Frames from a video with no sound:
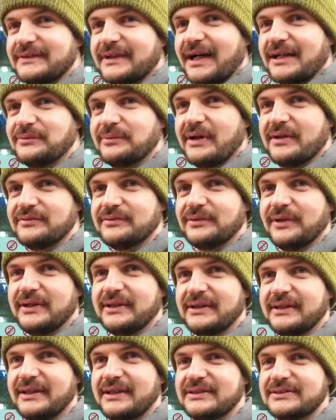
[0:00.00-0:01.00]
And we have no
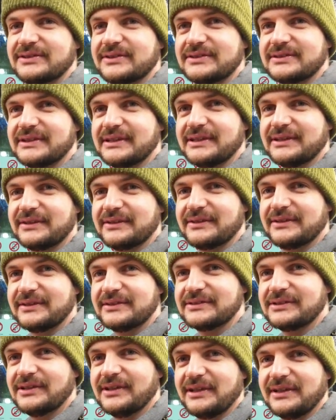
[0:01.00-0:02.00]
internet, so it's
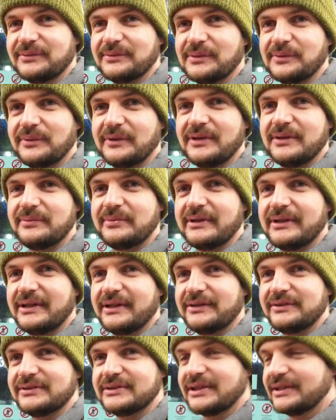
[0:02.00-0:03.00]
It's not like we want to be in the
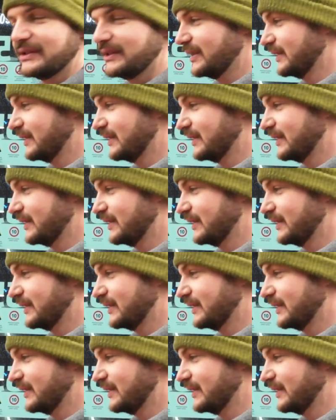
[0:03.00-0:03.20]
house today